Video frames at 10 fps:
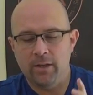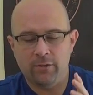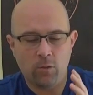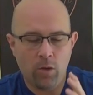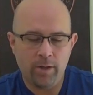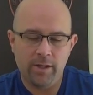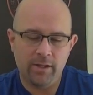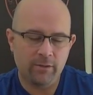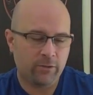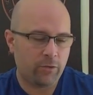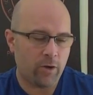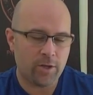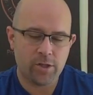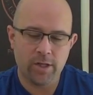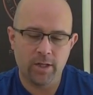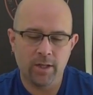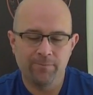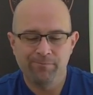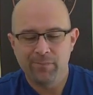It's quality construction.